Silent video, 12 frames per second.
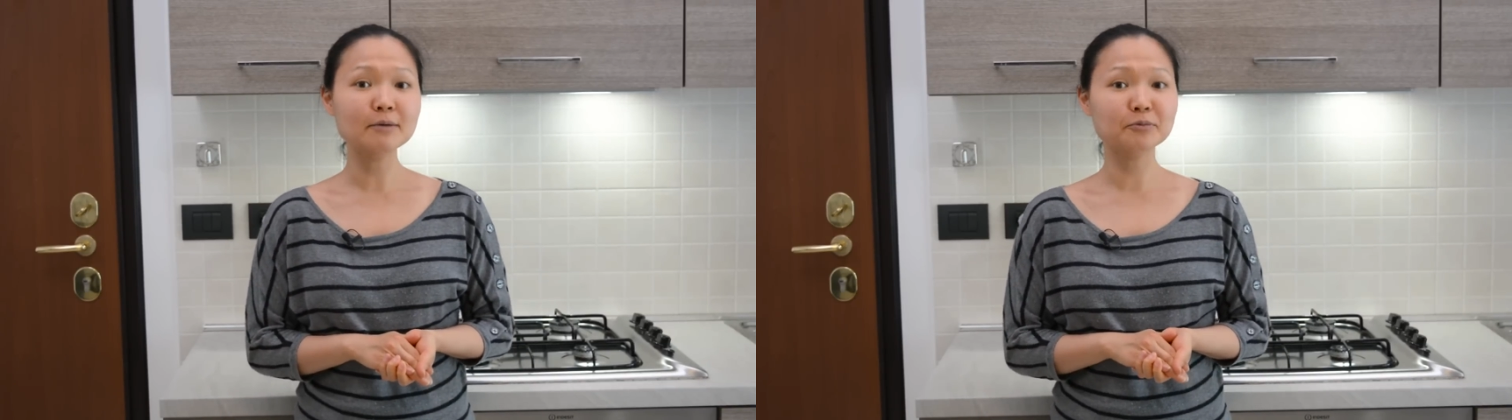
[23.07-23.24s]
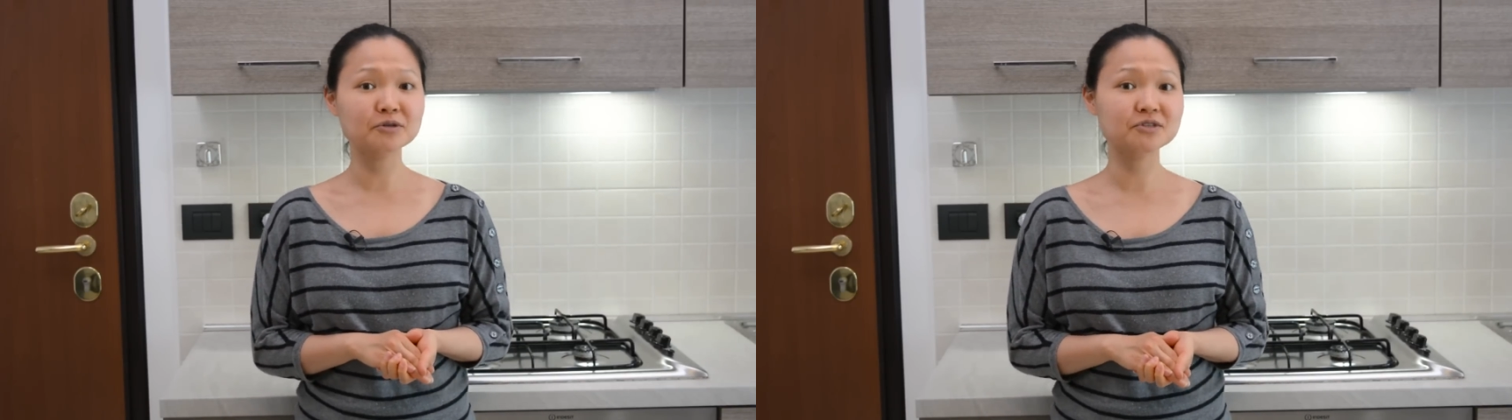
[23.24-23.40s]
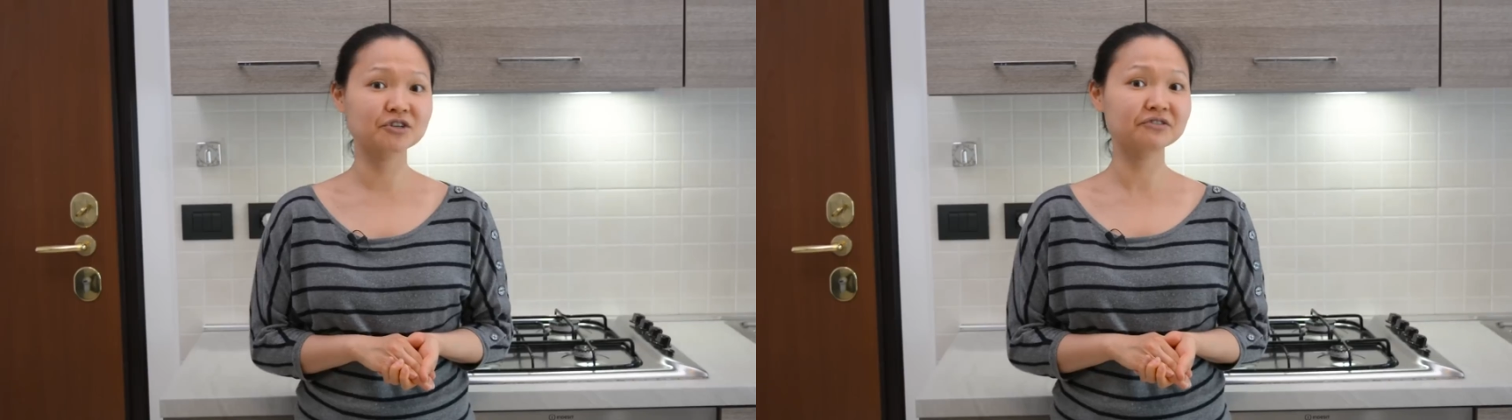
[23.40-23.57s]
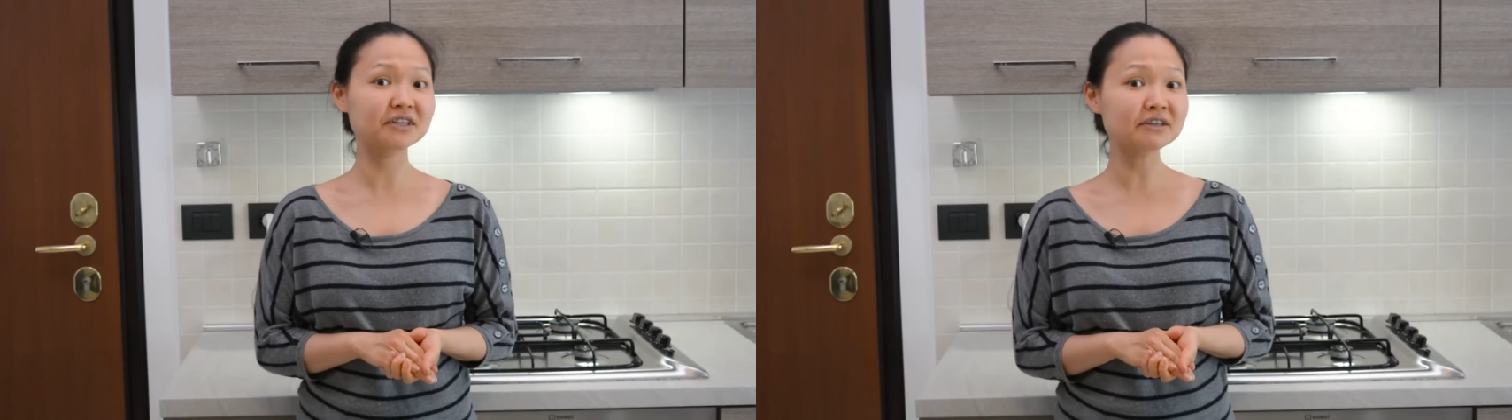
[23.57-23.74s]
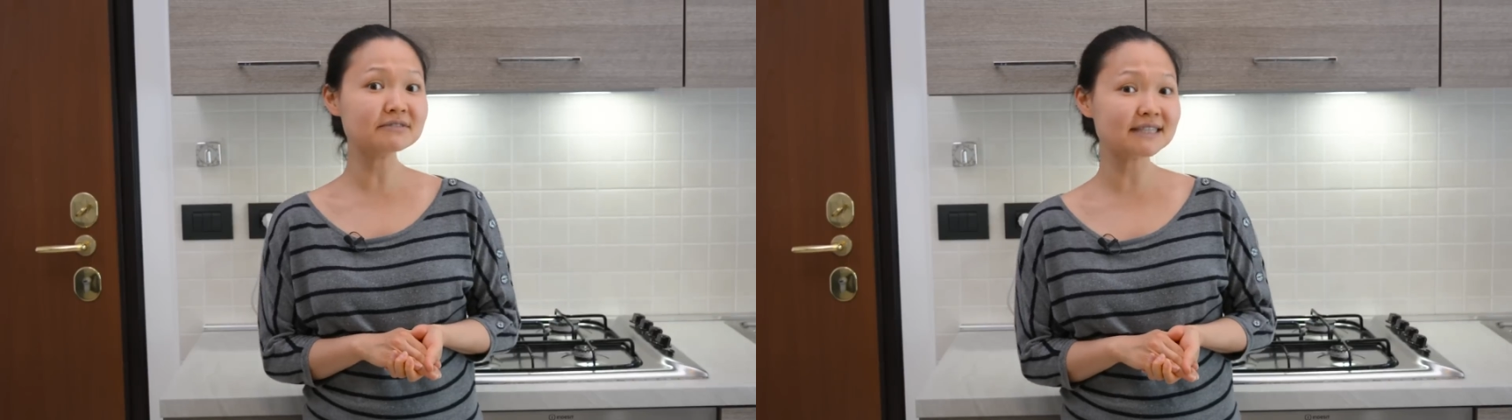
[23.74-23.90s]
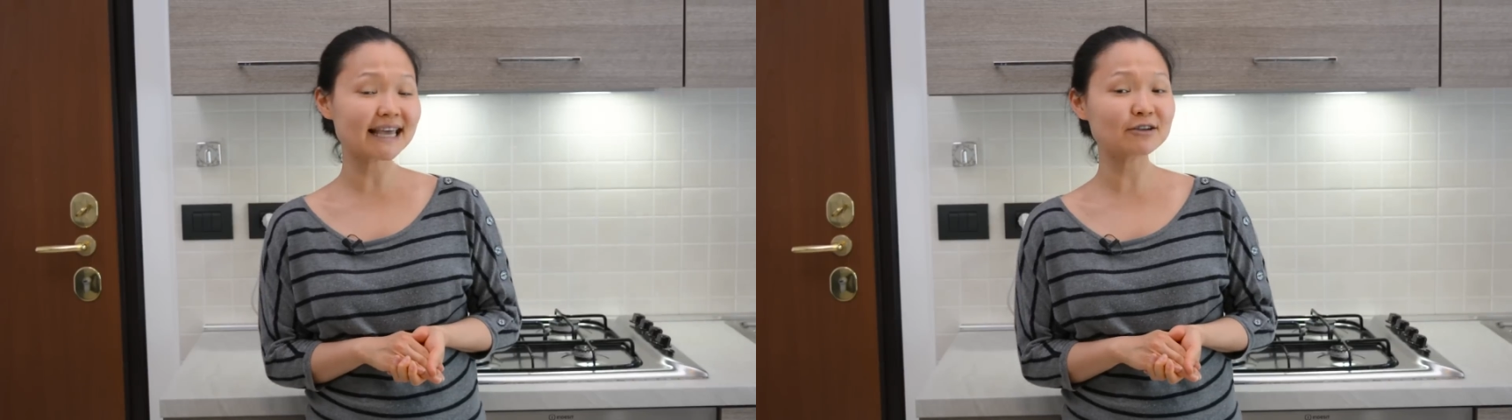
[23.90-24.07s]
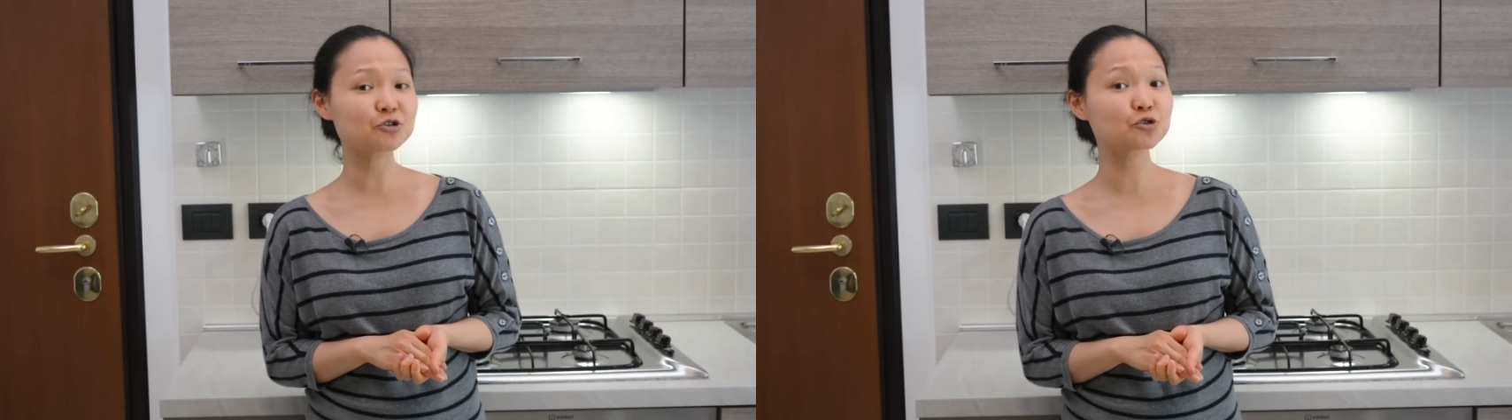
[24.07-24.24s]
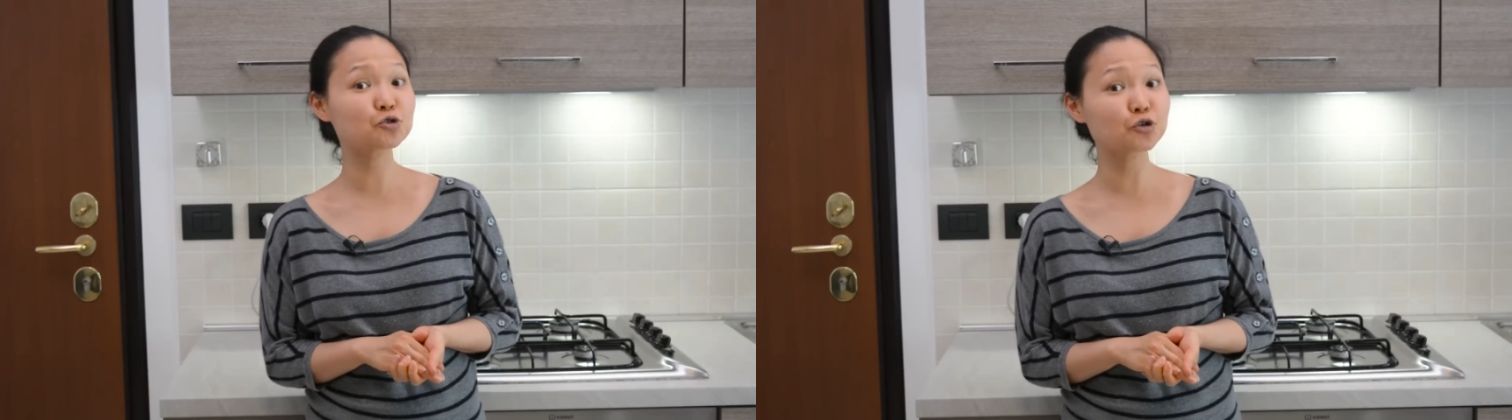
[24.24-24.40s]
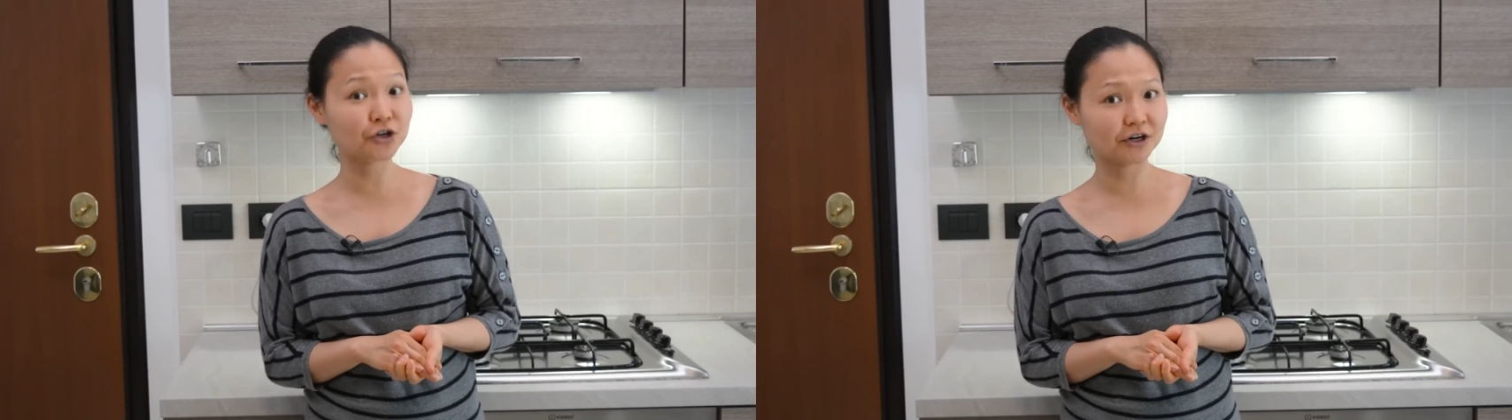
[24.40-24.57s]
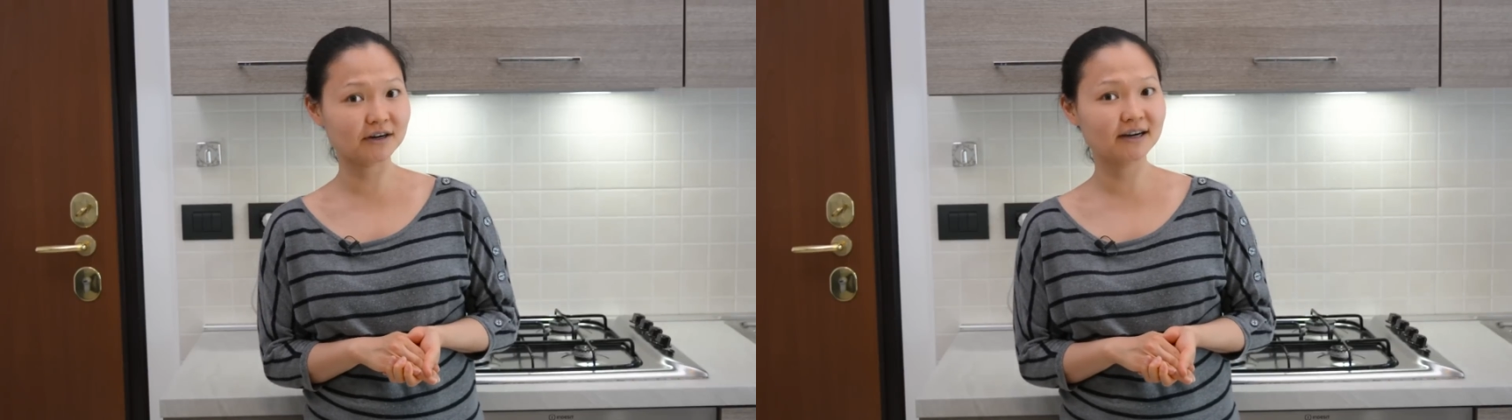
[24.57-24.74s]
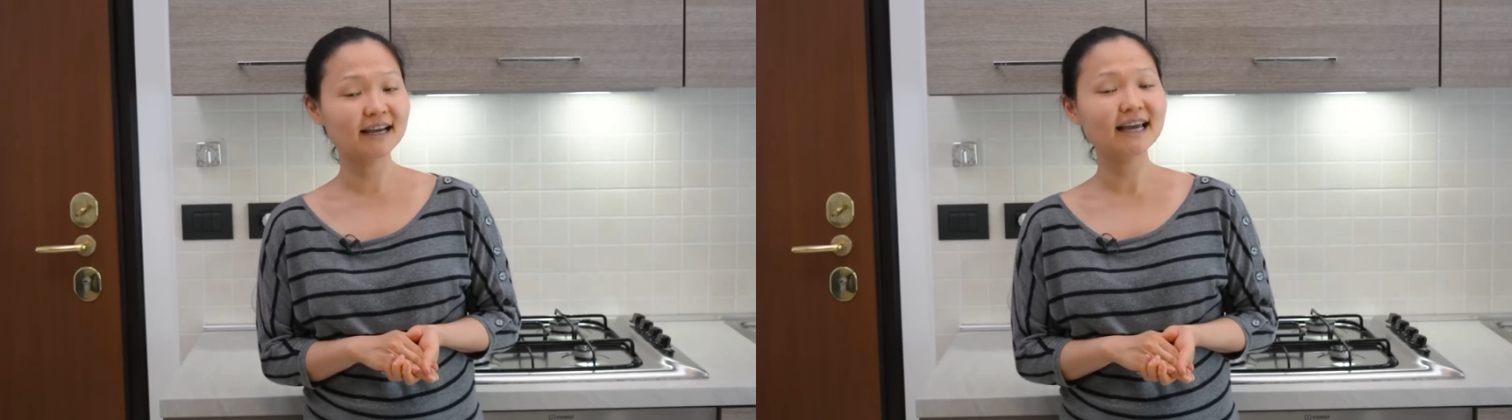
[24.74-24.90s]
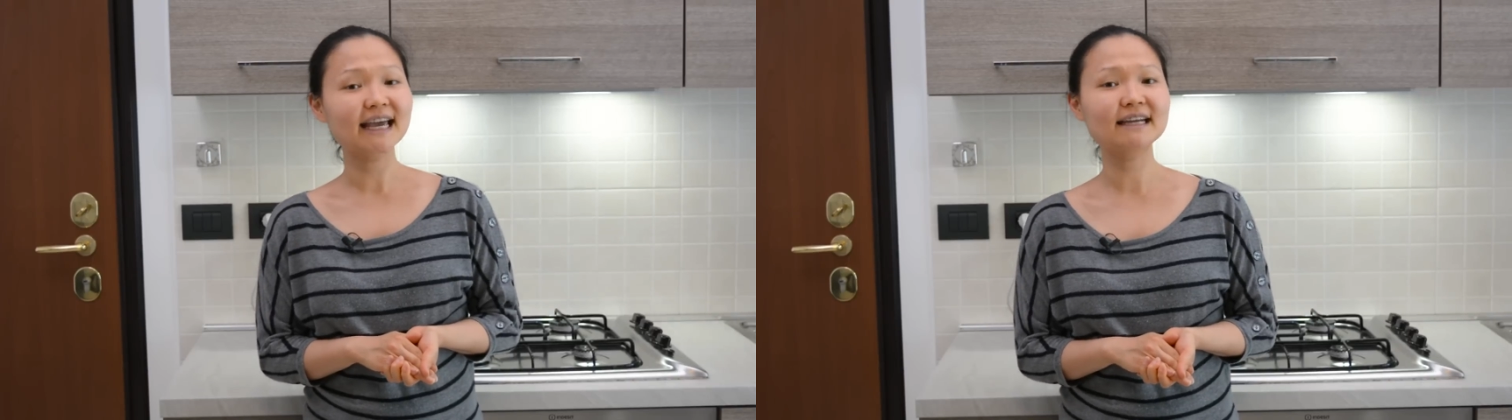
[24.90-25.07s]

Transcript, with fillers: preservatives, and sugar,